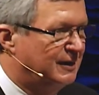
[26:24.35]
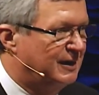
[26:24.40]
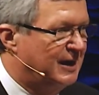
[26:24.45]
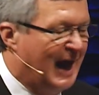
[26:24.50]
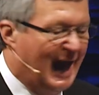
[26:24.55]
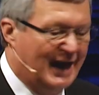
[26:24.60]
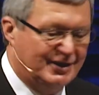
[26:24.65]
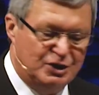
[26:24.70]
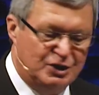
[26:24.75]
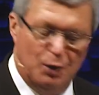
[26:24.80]

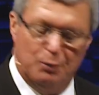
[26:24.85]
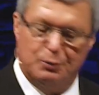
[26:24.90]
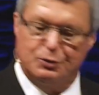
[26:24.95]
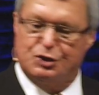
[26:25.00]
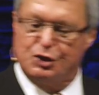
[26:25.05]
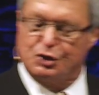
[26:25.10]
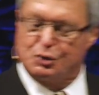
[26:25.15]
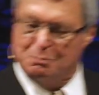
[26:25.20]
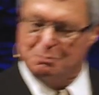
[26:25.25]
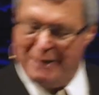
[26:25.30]
and you were
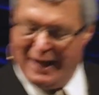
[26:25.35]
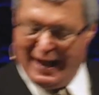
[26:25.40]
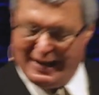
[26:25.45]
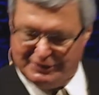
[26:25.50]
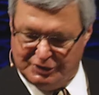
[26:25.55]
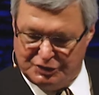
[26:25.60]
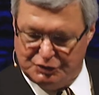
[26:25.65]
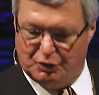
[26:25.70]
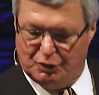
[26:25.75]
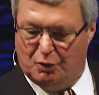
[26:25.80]
just
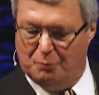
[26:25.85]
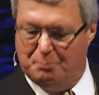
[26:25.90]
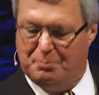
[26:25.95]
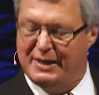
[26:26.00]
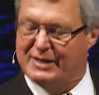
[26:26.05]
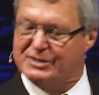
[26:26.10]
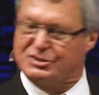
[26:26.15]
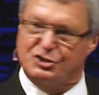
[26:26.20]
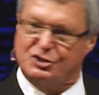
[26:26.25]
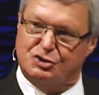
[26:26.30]
minding your own
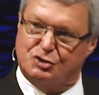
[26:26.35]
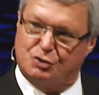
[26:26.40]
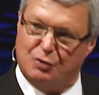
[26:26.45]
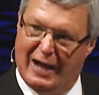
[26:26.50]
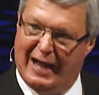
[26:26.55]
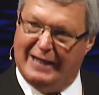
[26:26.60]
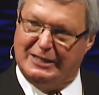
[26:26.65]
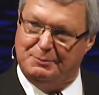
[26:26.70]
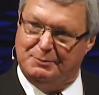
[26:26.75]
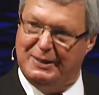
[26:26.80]
business,
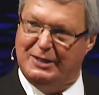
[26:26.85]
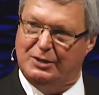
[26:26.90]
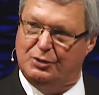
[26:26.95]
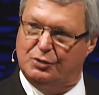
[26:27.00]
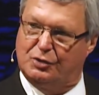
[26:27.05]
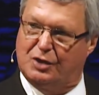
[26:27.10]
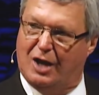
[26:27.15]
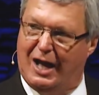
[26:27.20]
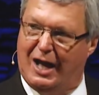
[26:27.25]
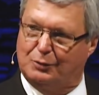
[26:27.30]
trying to be who
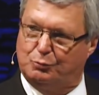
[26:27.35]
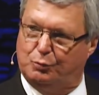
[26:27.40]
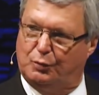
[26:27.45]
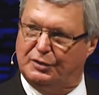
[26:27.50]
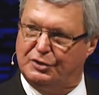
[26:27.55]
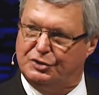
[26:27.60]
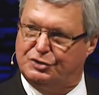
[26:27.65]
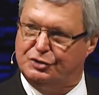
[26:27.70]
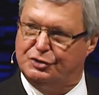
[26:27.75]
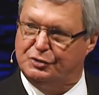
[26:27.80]
God
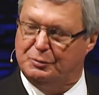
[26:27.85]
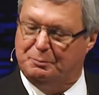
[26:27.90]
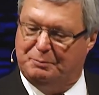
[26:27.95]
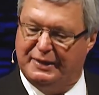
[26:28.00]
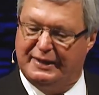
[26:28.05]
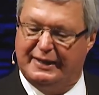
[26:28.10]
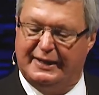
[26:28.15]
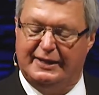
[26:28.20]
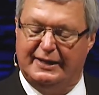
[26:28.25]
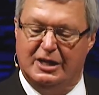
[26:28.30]
wanted you to
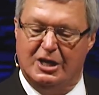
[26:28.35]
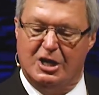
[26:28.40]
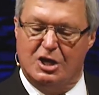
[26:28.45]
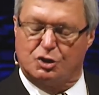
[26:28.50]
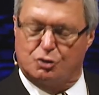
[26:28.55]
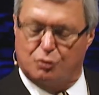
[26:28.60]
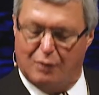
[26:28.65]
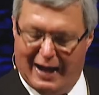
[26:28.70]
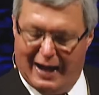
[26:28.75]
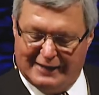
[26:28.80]
be,
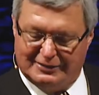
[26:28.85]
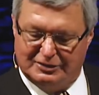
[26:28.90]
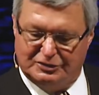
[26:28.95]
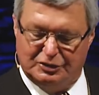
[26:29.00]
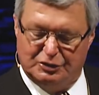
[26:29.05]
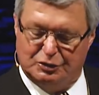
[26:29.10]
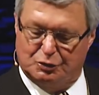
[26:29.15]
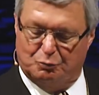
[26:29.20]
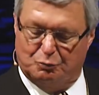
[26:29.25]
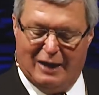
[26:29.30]
trying to
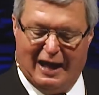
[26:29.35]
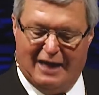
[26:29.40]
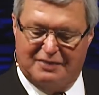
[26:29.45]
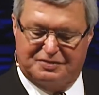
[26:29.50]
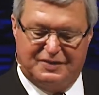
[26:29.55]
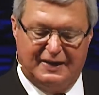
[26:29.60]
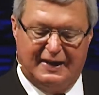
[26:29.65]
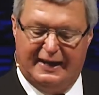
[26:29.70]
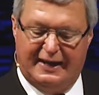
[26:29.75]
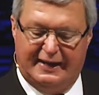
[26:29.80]
do the right
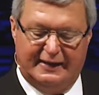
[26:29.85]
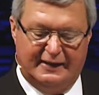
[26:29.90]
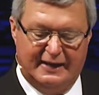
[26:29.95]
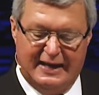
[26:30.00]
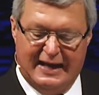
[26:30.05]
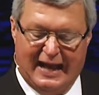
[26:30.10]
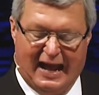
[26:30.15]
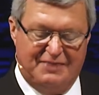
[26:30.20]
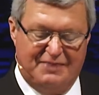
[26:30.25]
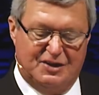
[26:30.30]
thing,
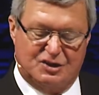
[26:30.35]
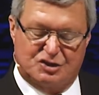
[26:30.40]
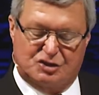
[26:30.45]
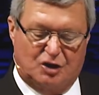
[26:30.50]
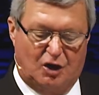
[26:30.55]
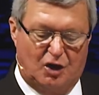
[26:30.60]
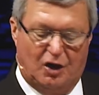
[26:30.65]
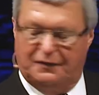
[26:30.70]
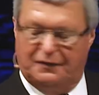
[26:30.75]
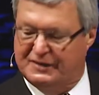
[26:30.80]
and this
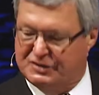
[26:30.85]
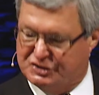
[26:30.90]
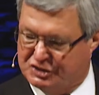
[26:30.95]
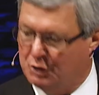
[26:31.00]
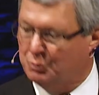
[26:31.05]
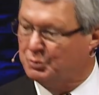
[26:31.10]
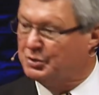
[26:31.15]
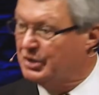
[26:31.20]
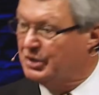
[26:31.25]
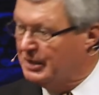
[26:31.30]
girl that
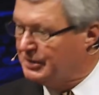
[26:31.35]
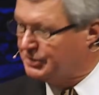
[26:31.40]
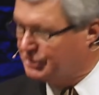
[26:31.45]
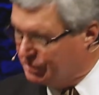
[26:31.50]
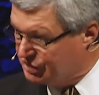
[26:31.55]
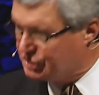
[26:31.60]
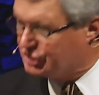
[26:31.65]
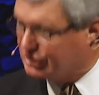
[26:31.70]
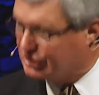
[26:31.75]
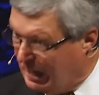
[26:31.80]
you were
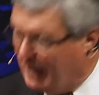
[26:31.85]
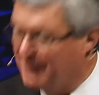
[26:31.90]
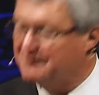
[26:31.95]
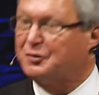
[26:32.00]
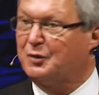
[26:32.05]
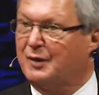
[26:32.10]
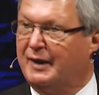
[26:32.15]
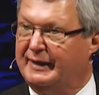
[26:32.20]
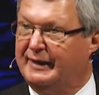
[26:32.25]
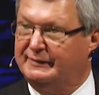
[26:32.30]

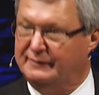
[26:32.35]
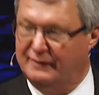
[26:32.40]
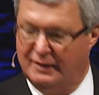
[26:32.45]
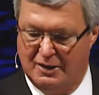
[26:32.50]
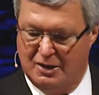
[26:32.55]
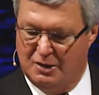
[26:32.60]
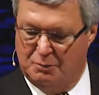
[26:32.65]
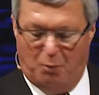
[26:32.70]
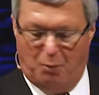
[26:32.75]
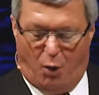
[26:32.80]
discovering
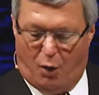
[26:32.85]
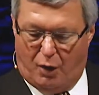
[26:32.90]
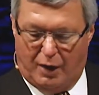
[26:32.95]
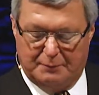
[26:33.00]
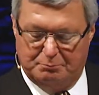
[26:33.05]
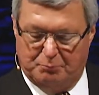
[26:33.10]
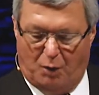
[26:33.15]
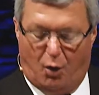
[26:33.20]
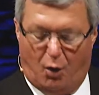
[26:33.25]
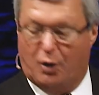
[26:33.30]
more
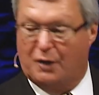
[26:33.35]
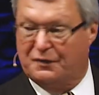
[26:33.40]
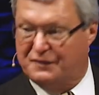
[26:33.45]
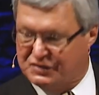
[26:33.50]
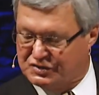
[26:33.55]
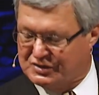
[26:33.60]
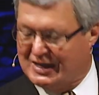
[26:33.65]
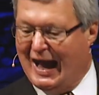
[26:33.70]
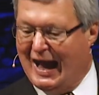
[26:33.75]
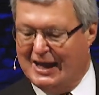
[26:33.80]
and more,
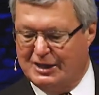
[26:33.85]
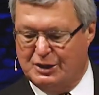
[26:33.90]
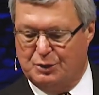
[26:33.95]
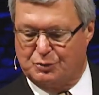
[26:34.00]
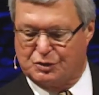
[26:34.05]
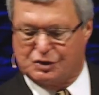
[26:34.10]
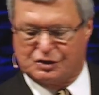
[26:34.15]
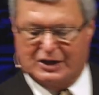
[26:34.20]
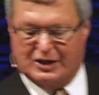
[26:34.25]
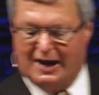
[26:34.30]
this guy you were
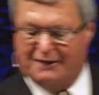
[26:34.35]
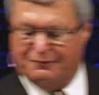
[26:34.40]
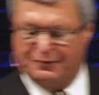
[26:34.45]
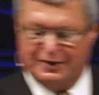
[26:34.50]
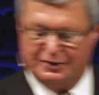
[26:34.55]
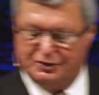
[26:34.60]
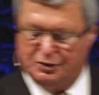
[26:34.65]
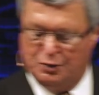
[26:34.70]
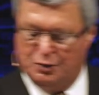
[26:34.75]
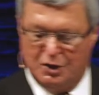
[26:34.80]

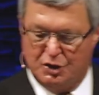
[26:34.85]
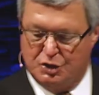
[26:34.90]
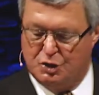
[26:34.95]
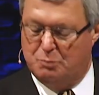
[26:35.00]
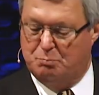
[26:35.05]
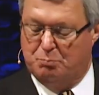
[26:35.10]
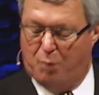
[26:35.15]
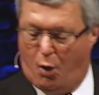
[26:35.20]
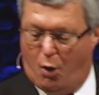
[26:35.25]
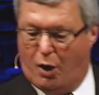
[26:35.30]
discovering, you, you
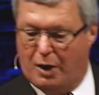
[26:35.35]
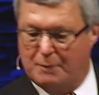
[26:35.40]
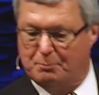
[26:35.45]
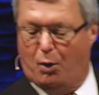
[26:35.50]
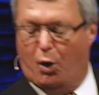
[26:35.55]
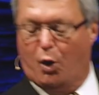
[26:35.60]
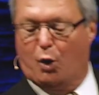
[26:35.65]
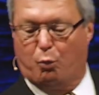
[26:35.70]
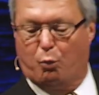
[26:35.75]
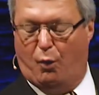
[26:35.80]
more and
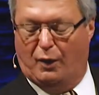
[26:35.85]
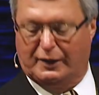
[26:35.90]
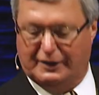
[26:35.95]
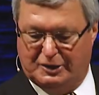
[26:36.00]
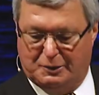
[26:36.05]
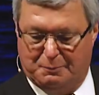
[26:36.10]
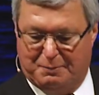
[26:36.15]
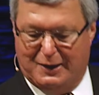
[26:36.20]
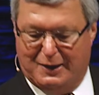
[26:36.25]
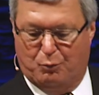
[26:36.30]
more
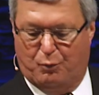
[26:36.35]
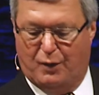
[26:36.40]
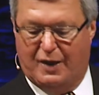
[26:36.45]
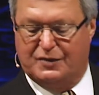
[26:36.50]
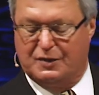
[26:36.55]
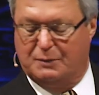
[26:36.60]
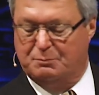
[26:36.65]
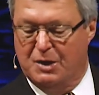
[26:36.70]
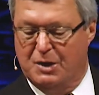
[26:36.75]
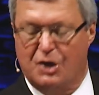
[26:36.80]
wanted to be with
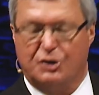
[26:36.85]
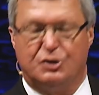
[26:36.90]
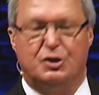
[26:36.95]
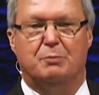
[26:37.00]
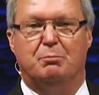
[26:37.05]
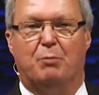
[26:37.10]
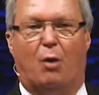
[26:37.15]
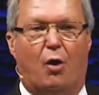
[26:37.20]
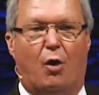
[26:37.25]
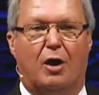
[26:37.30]
him, you
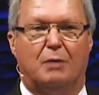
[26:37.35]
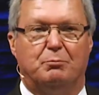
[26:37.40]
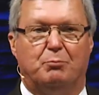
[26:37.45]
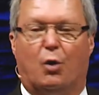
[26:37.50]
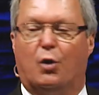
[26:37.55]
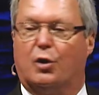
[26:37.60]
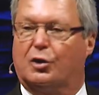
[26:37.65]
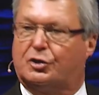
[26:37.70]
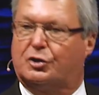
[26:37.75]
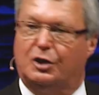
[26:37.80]
more and
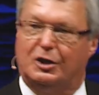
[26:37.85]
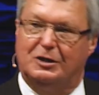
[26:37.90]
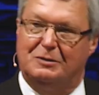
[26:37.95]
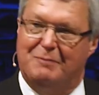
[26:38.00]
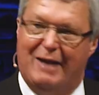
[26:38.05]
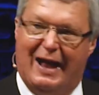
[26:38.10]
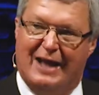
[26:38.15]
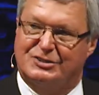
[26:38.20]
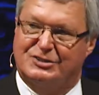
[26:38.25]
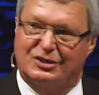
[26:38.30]
more couldn't
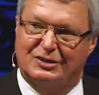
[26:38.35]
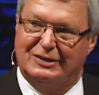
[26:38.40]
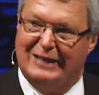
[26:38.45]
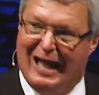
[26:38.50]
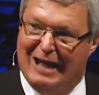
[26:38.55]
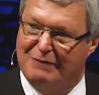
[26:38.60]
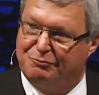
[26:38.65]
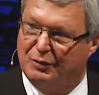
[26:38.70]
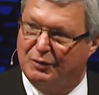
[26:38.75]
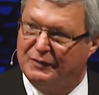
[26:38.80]
imagine
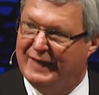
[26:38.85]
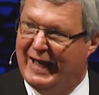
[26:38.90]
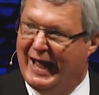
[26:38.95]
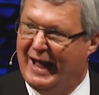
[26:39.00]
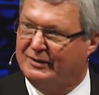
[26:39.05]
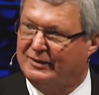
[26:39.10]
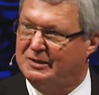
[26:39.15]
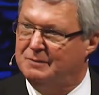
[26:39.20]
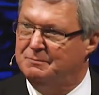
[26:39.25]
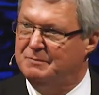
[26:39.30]
life
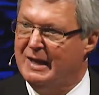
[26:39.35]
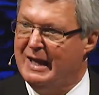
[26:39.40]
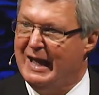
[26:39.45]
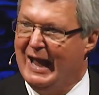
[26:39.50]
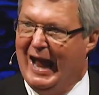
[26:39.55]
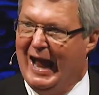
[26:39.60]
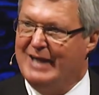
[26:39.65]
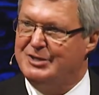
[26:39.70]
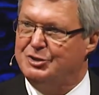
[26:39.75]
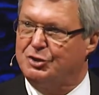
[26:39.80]
without him,
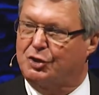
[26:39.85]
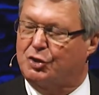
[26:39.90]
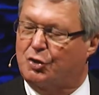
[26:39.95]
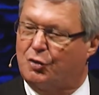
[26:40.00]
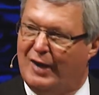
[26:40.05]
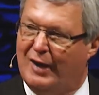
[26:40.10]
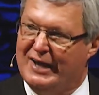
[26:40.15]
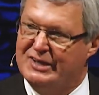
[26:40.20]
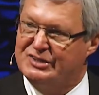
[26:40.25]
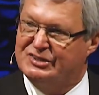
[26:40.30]
and you're
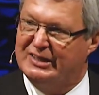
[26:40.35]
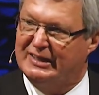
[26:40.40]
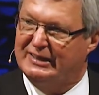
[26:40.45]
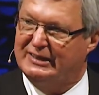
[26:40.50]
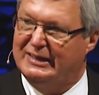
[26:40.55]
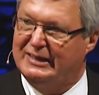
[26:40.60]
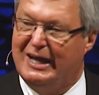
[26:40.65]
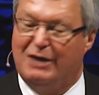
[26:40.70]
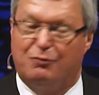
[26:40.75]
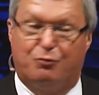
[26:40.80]
crazy in
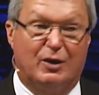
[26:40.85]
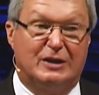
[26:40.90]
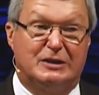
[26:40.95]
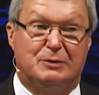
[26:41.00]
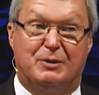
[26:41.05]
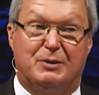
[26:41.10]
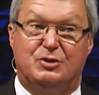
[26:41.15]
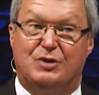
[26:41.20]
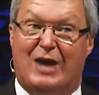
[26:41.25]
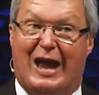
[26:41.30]
love with
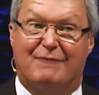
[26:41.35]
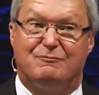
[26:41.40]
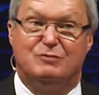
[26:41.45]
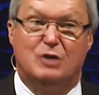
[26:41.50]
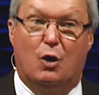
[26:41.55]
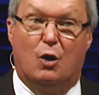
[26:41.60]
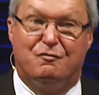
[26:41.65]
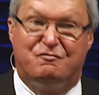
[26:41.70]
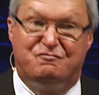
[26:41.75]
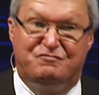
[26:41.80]
him, and you have
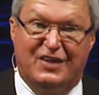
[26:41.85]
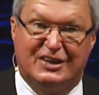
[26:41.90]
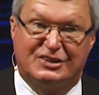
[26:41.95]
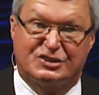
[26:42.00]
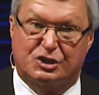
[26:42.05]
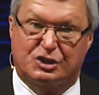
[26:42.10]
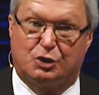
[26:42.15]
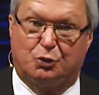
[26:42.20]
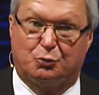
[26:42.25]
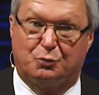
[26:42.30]
no
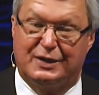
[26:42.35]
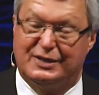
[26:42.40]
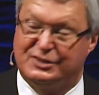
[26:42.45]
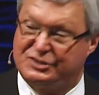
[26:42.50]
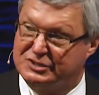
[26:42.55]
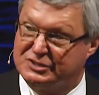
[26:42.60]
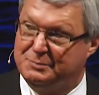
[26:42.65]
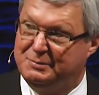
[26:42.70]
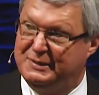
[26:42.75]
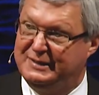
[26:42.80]
physical
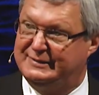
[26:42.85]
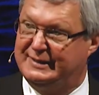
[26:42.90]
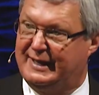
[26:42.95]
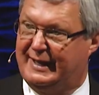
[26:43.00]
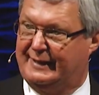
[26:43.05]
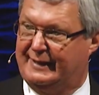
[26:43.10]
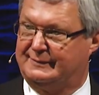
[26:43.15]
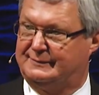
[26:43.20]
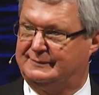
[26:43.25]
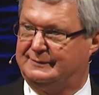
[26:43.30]
reason to be that.